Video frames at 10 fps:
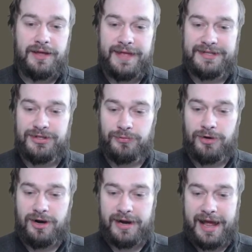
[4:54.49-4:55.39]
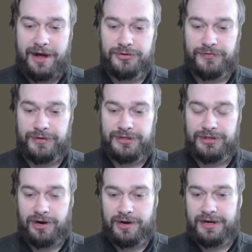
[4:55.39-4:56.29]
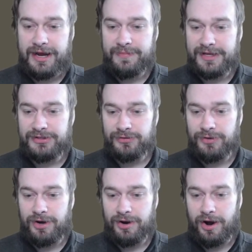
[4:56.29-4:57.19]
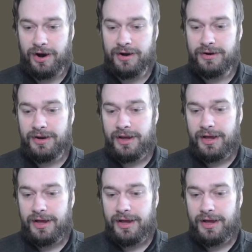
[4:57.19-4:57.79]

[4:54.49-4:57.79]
That's the wrong house for this card name. That's the wrong art.